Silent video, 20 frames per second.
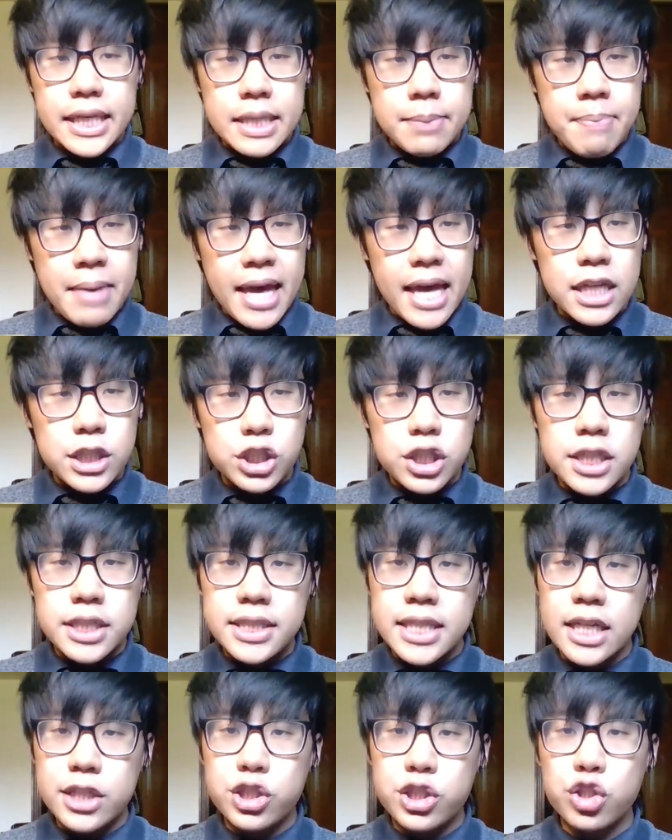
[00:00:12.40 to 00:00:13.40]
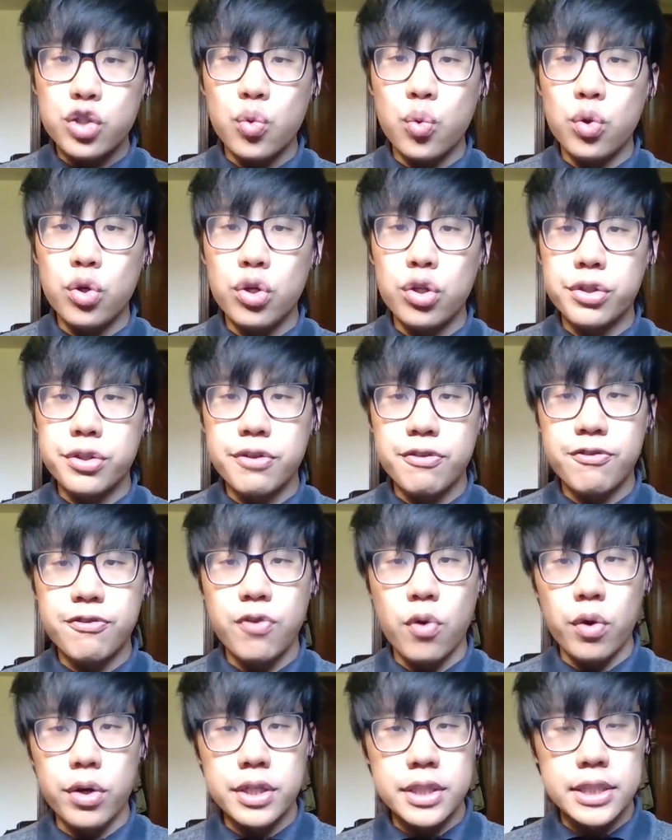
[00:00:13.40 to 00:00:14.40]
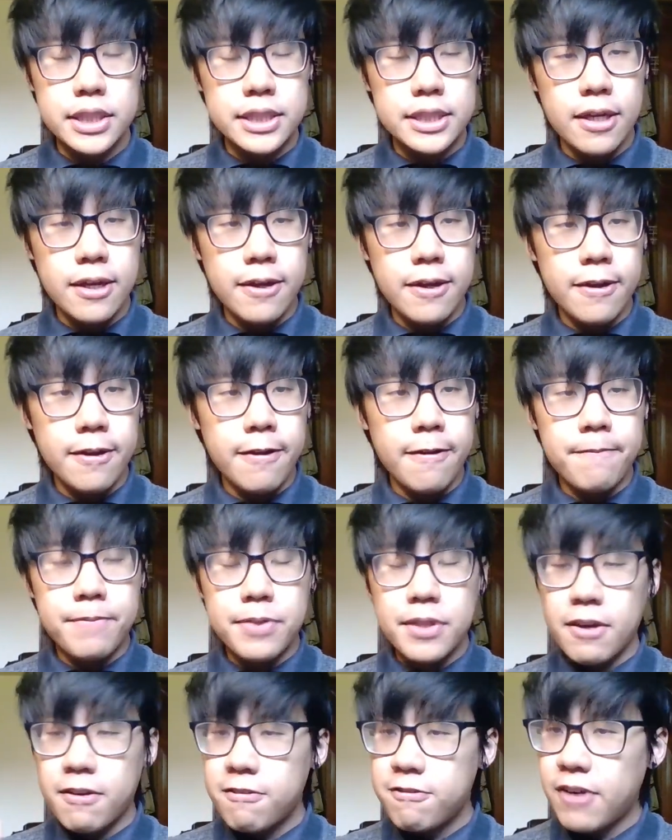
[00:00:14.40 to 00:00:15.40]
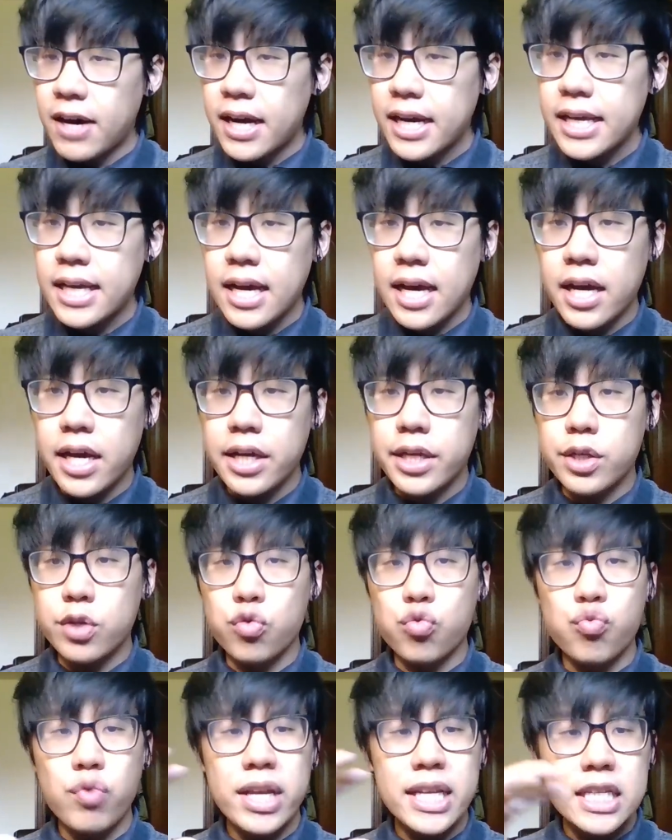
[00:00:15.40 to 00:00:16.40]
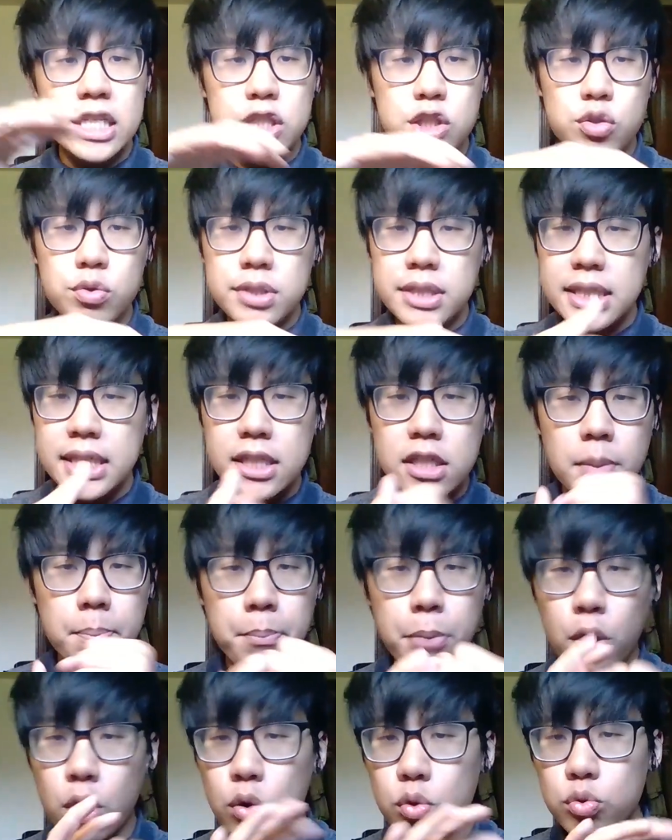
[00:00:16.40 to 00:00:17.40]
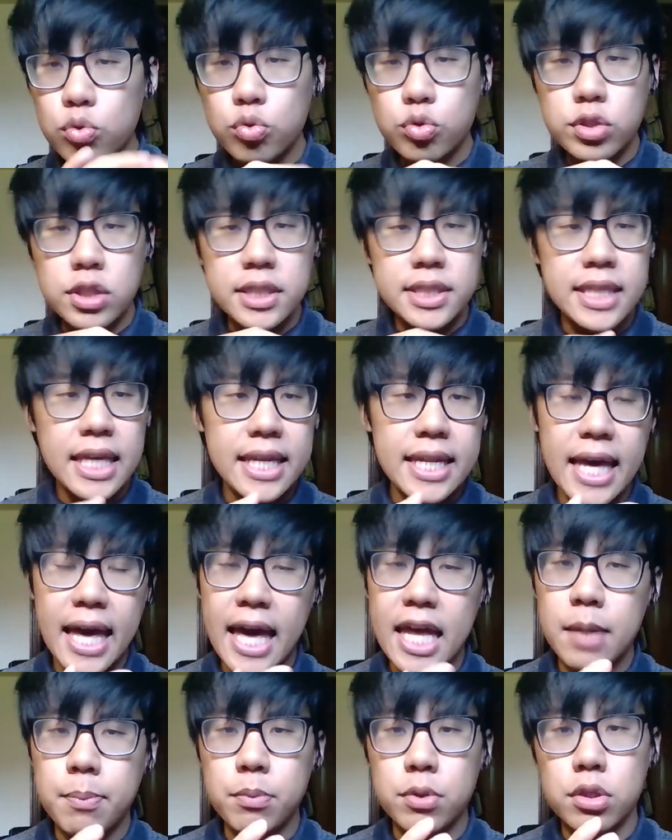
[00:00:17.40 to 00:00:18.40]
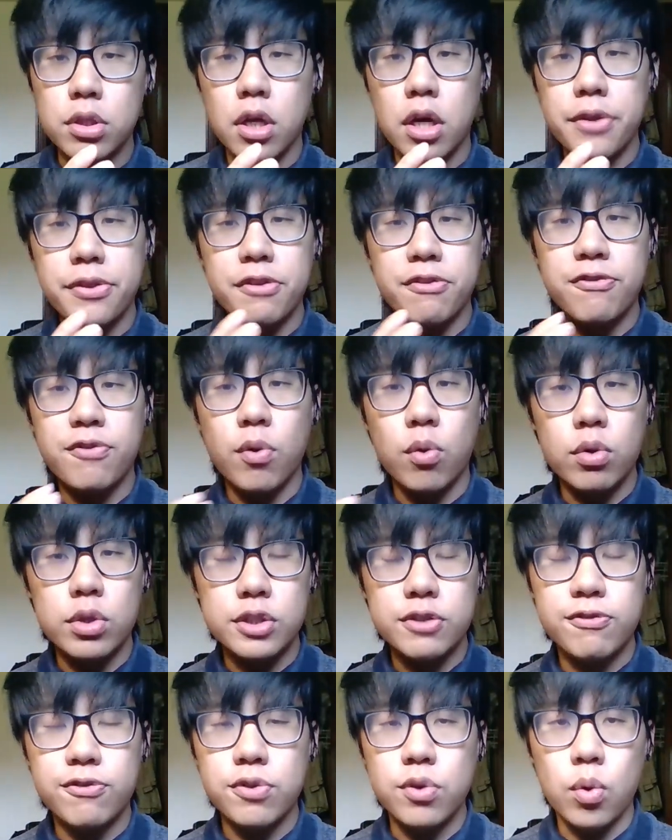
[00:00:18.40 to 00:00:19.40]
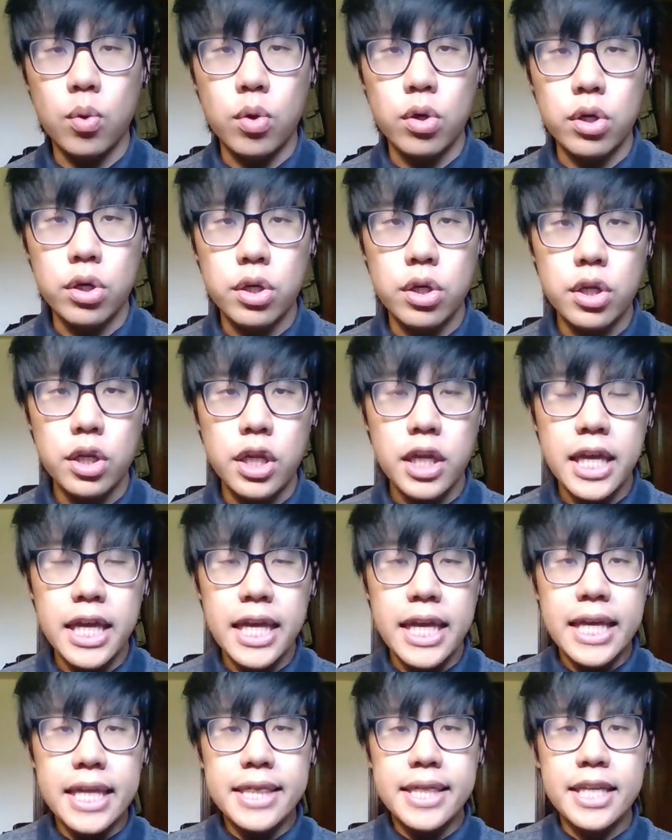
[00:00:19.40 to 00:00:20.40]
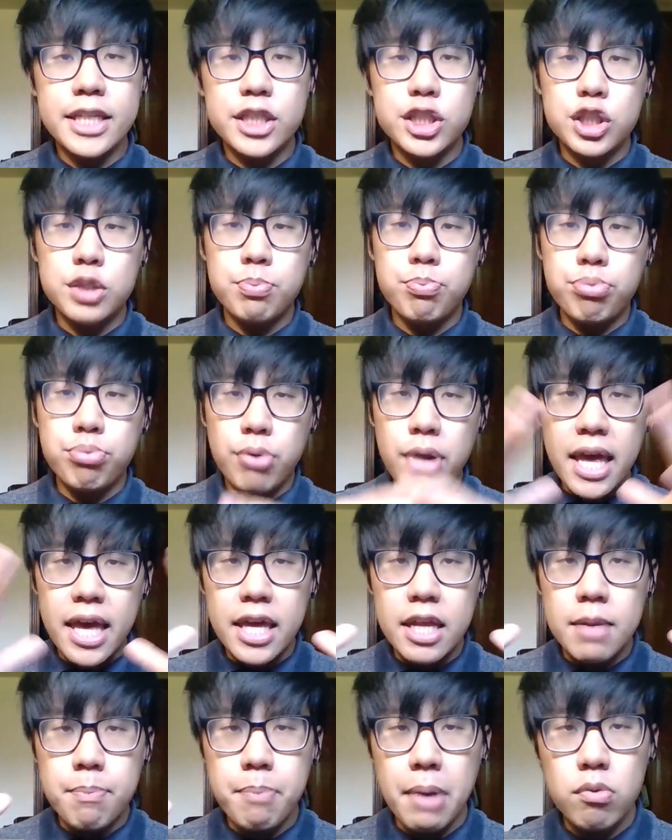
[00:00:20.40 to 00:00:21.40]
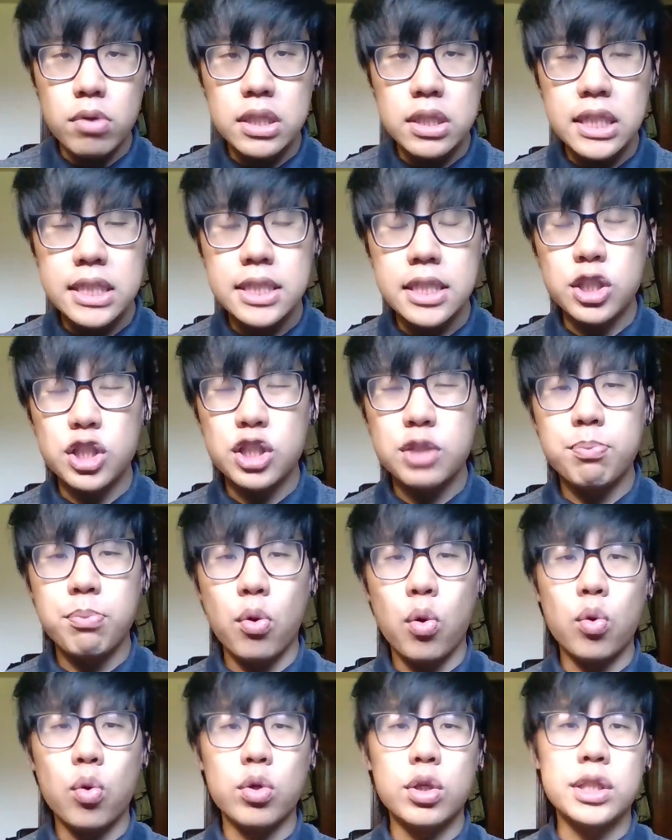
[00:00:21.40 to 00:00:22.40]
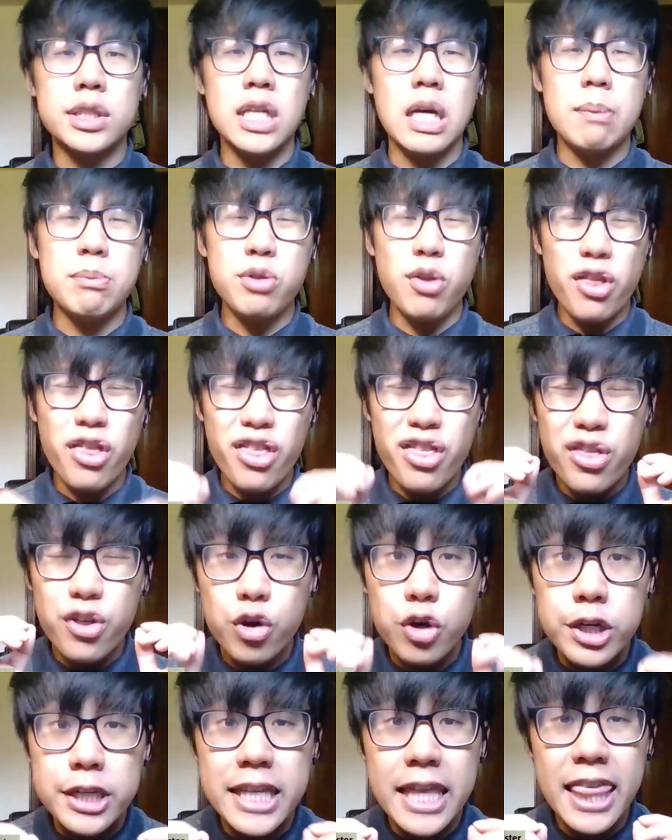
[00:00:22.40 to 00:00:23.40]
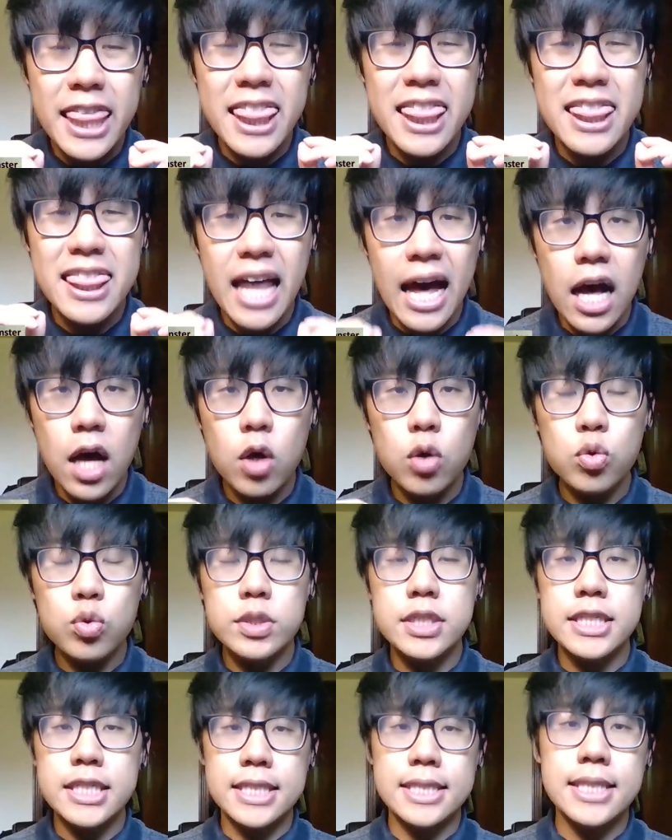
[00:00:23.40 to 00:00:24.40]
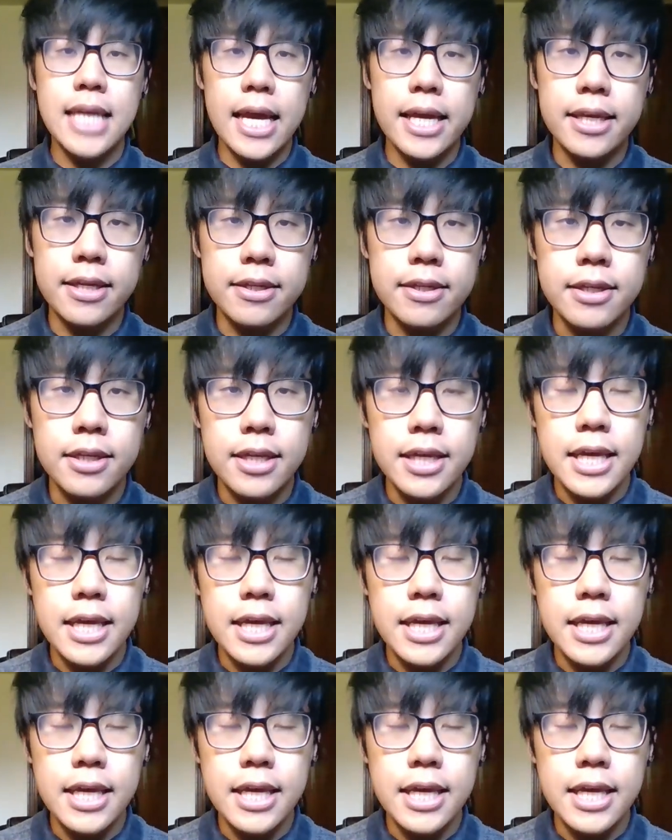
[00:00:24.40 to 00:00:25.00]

Imagine a dead squirrel in the forest. Fungi race to decompose the dead animal on the forest floor. They spread by releasing spores up to 30,000 a second.